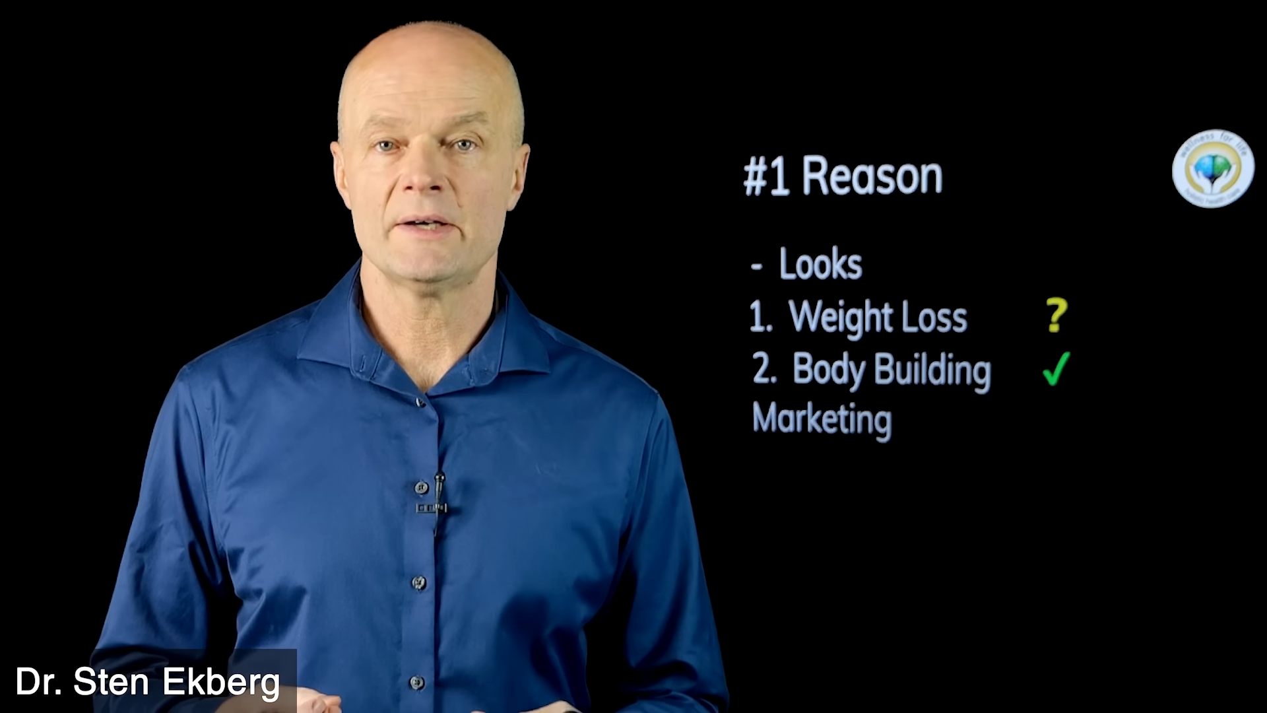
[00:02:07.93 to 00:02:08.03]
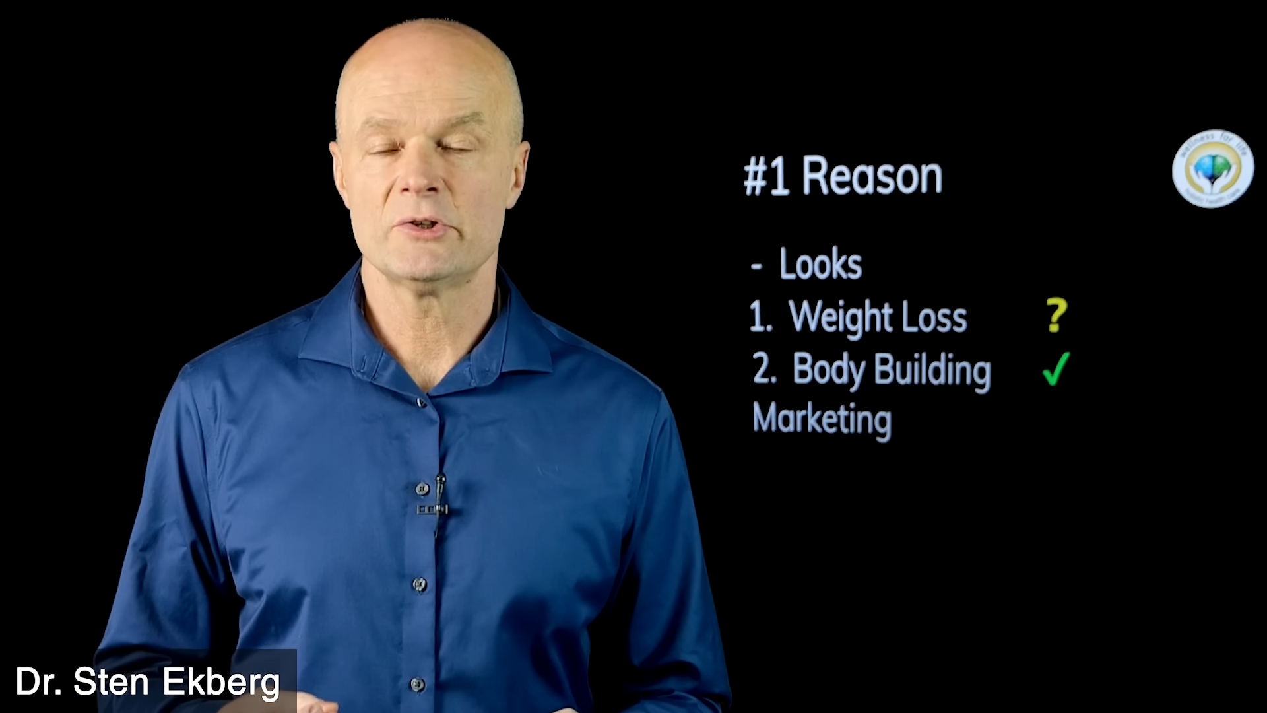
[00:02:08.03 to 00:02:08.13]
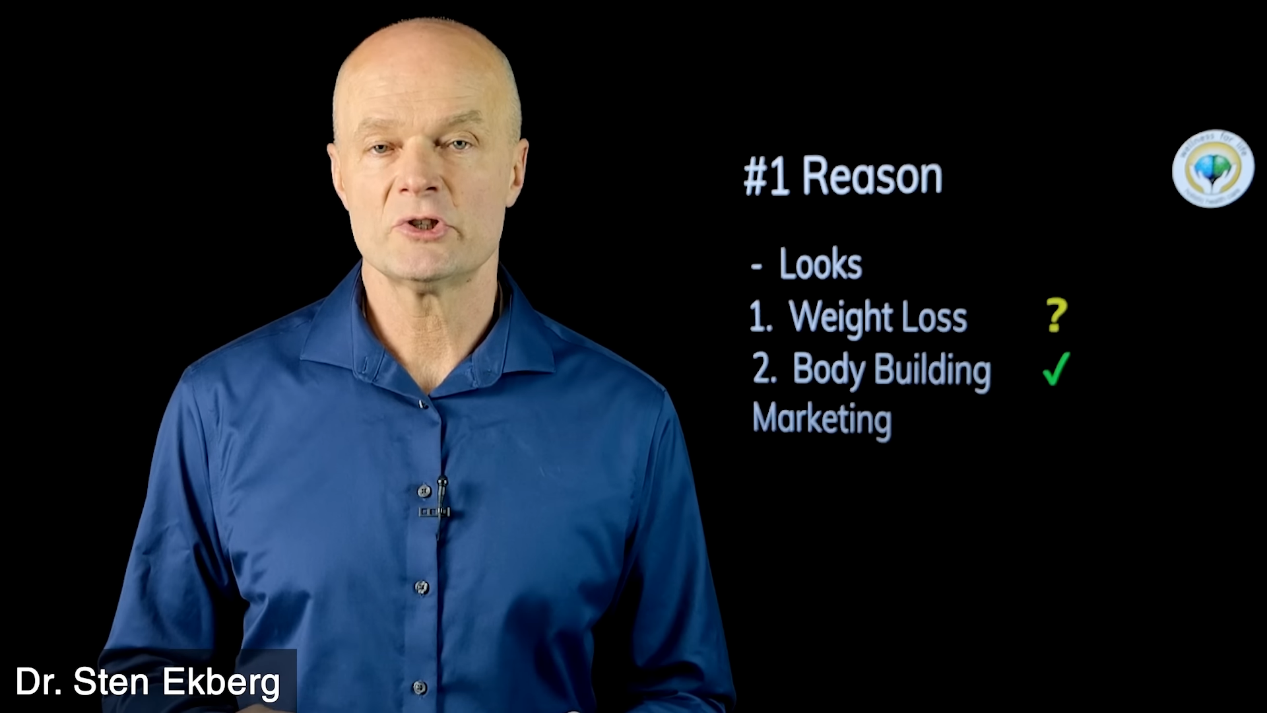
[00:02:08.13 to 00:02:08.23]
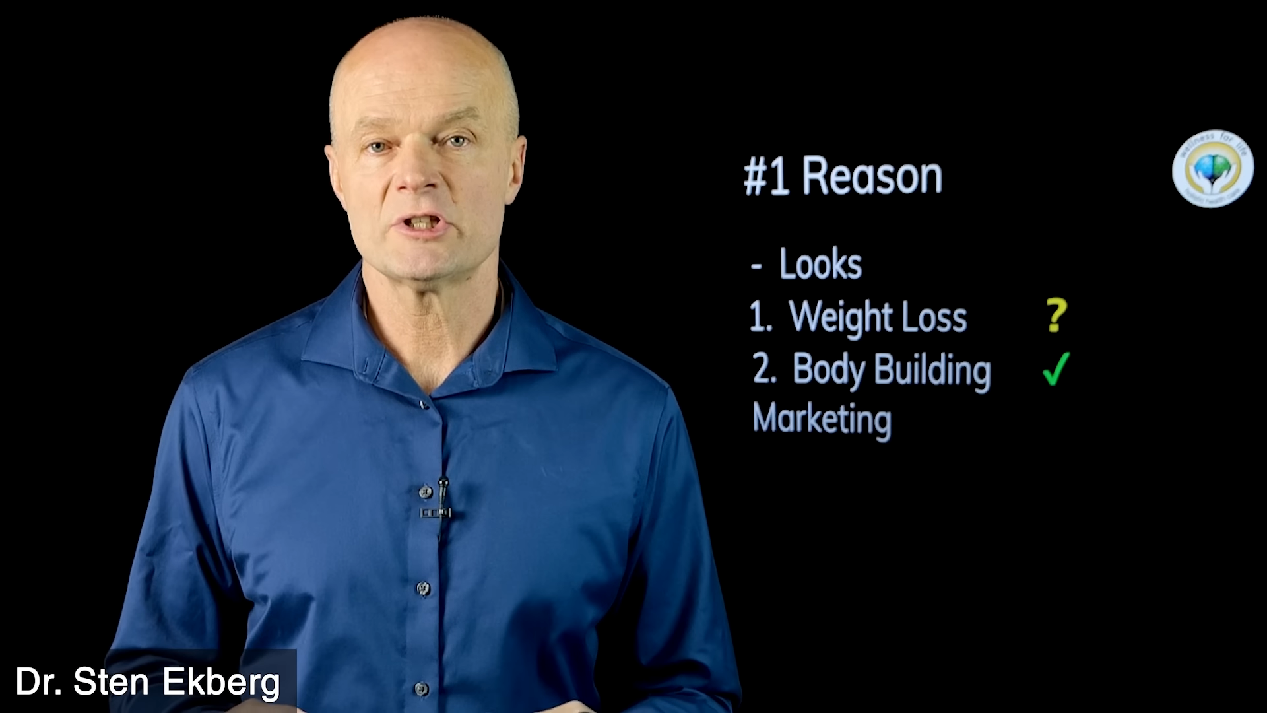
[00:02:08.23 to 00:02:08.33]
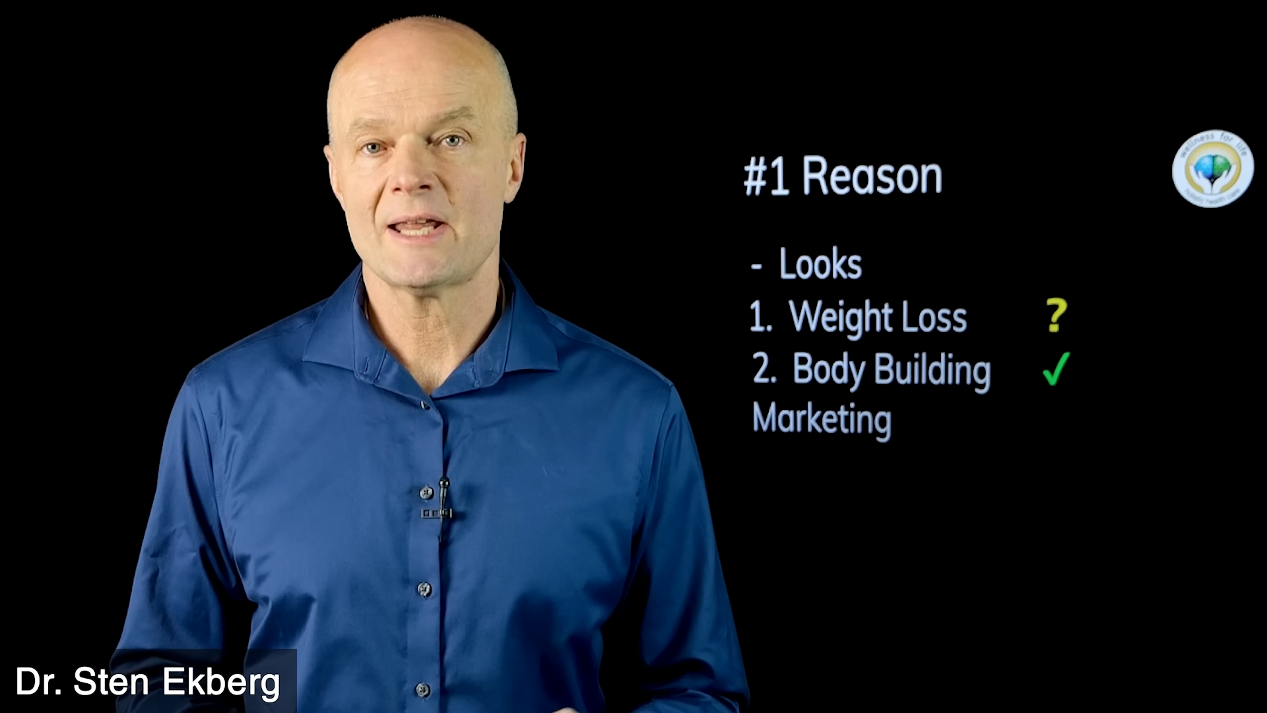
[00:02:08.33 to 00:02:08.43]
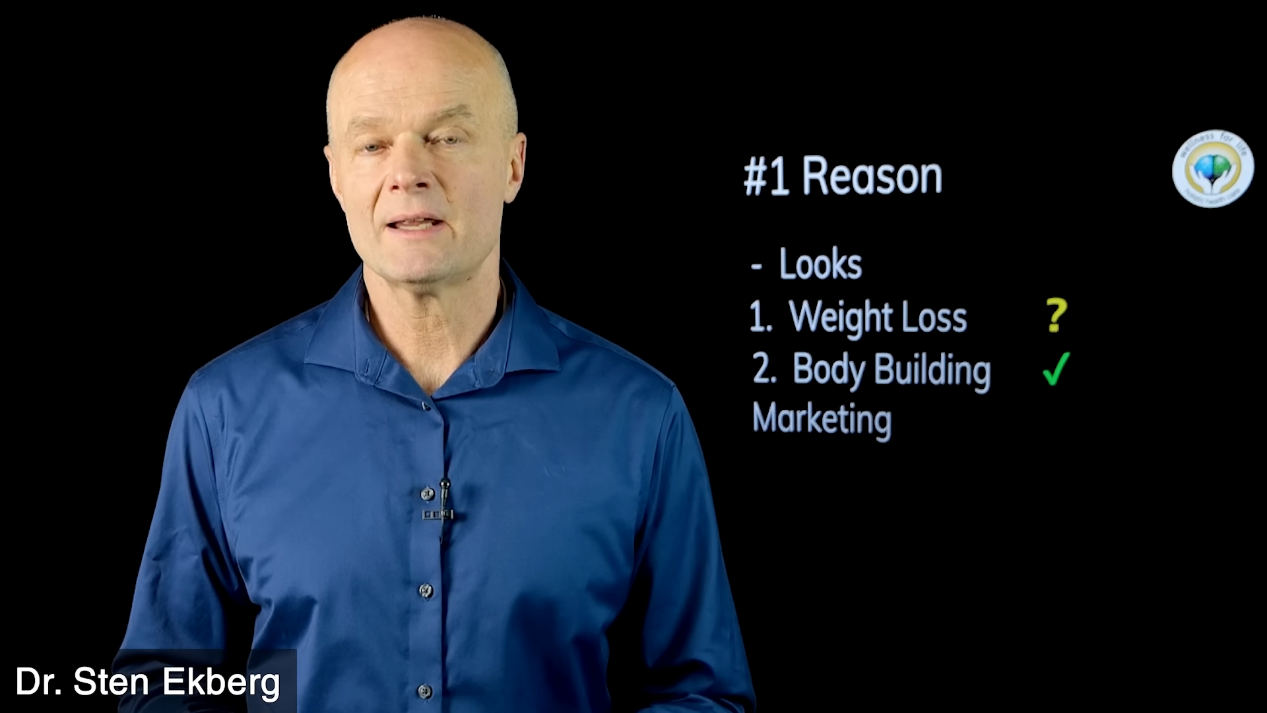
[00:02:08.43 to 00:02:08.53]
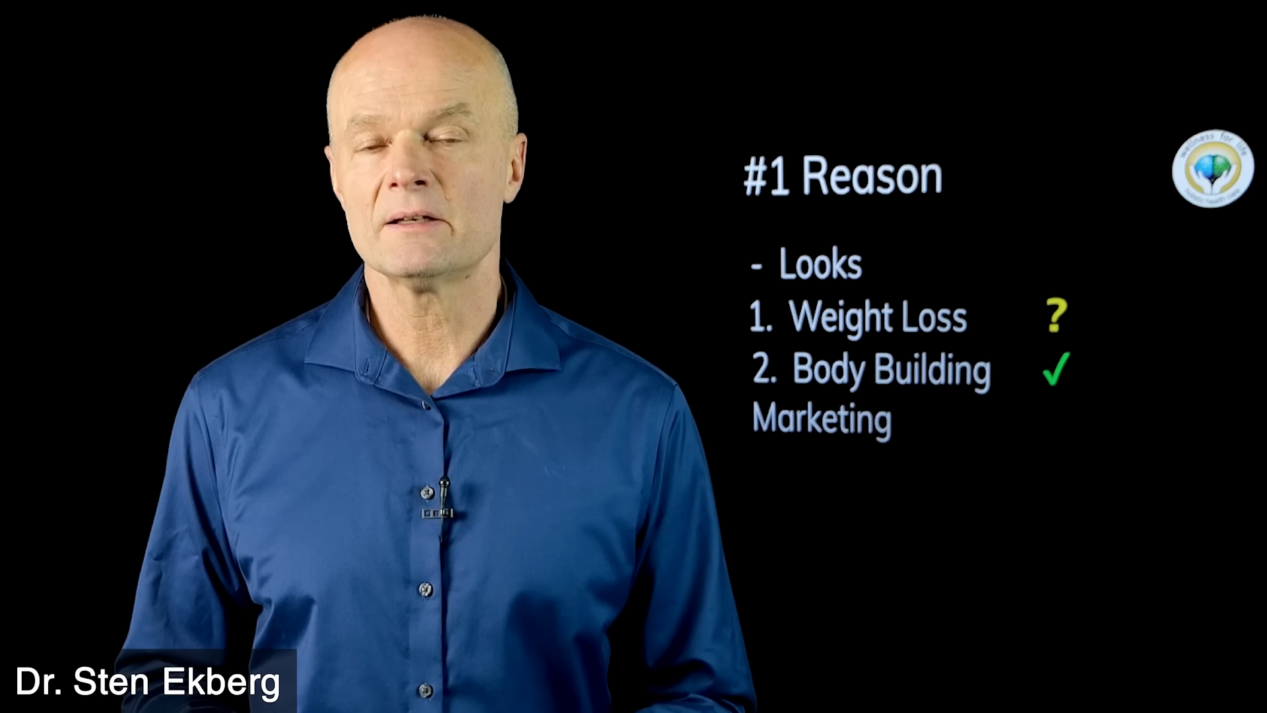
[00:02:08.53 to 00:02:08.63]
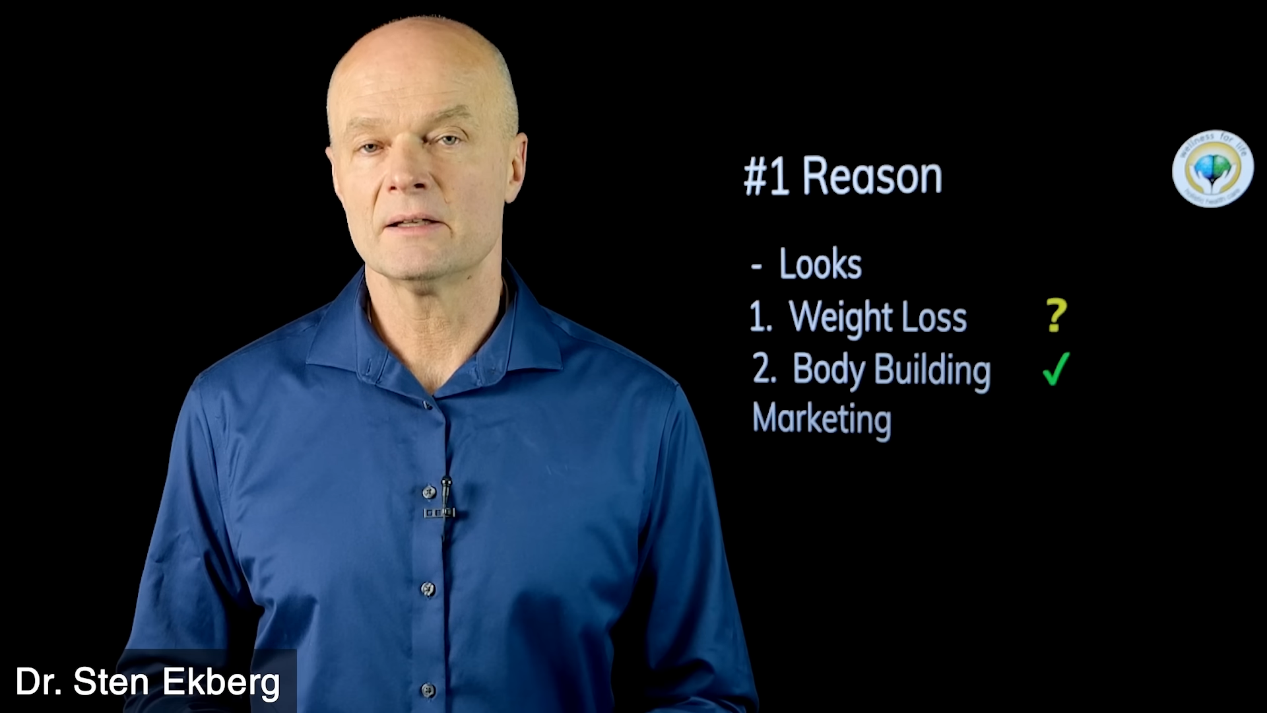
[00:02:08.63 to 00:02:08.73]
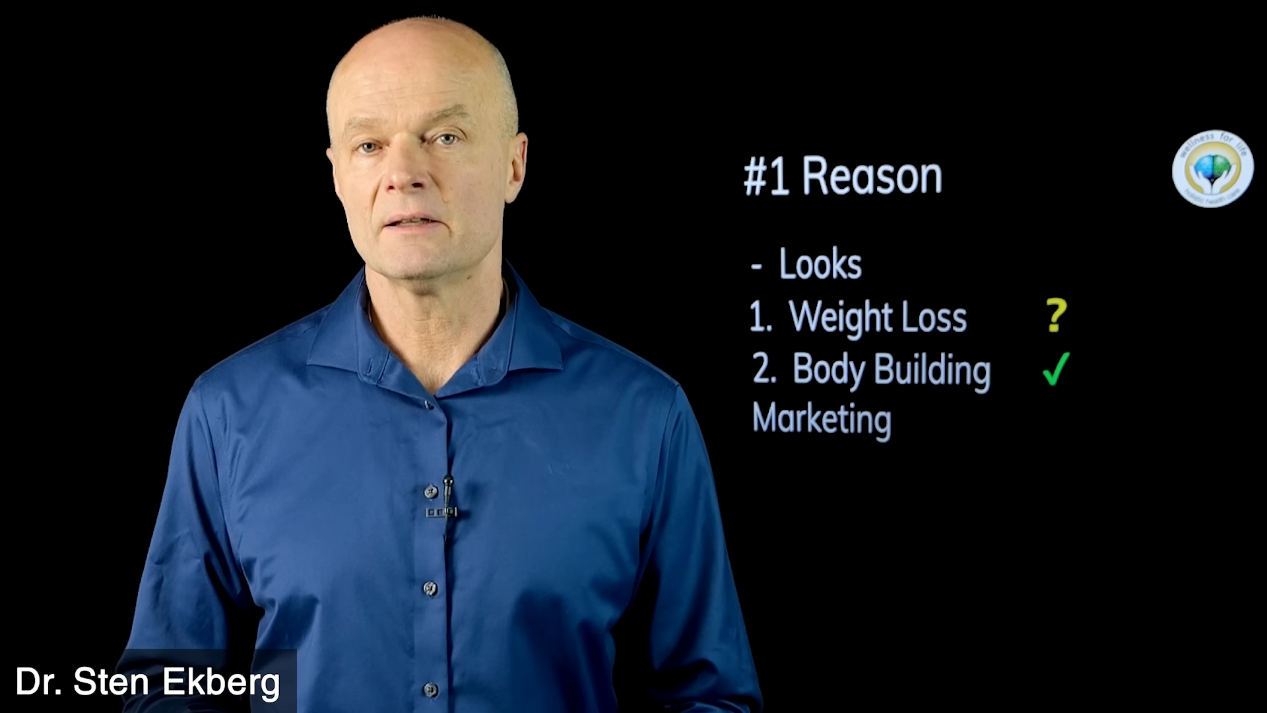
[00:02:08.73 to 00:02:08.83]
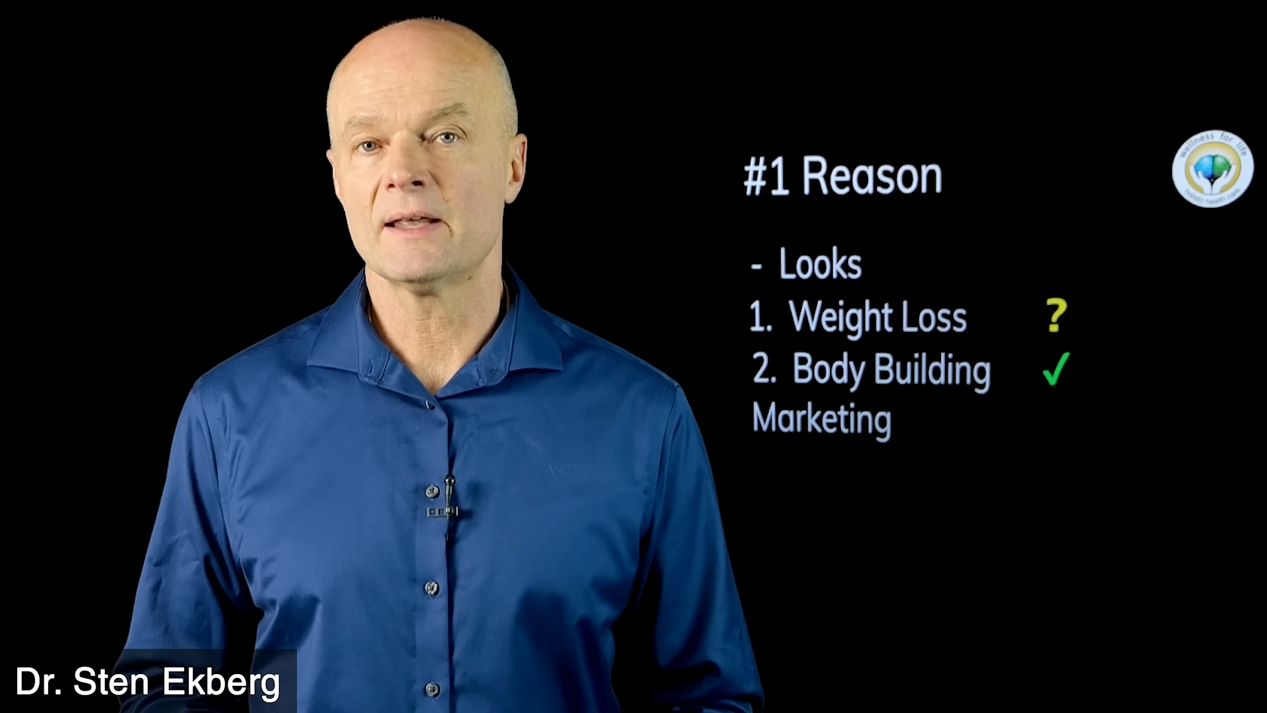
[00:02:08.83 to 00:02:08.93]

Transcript: understanding